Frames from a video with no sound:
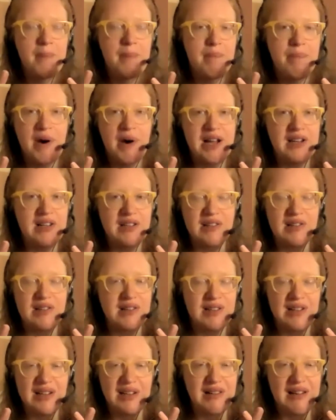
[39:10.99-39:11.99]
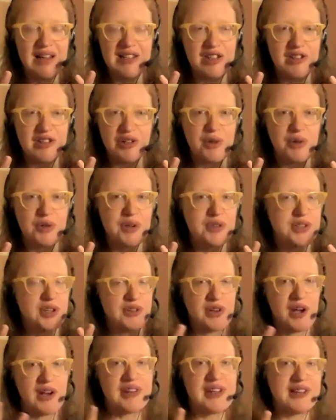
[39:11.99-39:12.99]
but its internals are
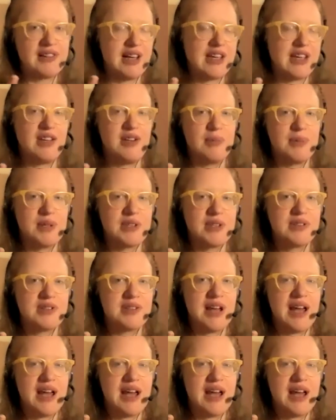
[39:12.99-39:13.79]
nothing like humans.